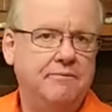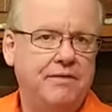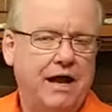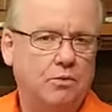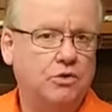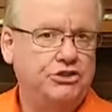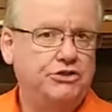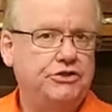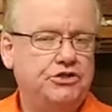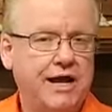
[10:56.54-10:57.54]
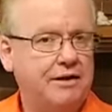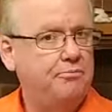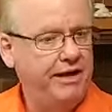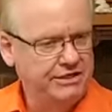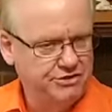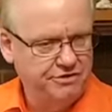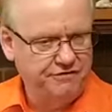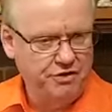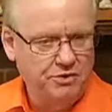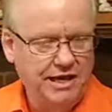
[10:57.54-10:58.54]
I want you to try to picture,
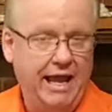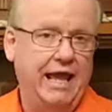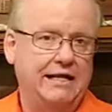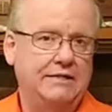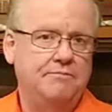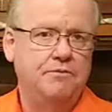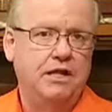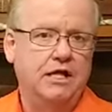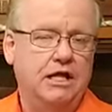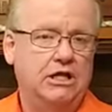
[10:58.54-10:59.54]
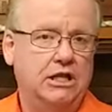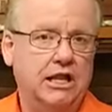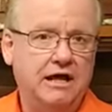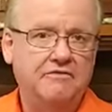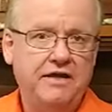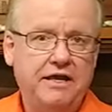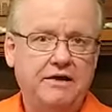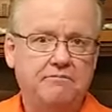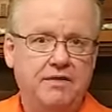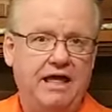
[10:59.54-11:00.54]
if you can, a
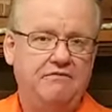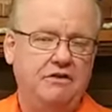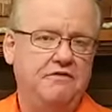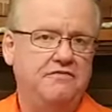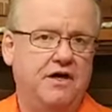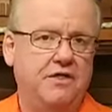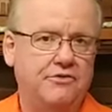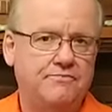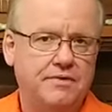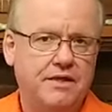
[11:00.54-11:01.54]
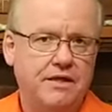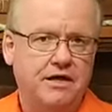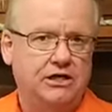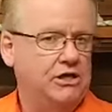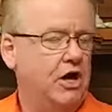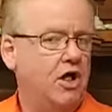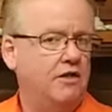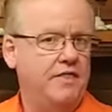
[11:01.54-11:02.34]
loving Heavenly Father, a God